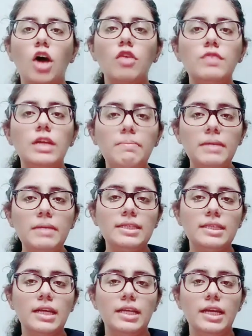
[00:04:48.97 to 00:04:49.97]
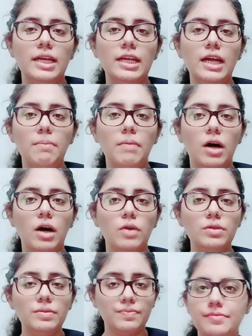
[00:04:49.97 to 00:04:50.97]
we'll be studying
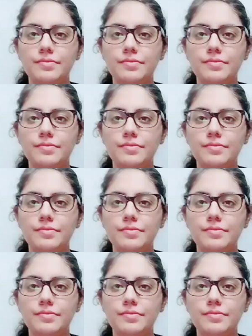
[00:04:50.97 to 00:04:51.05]
about,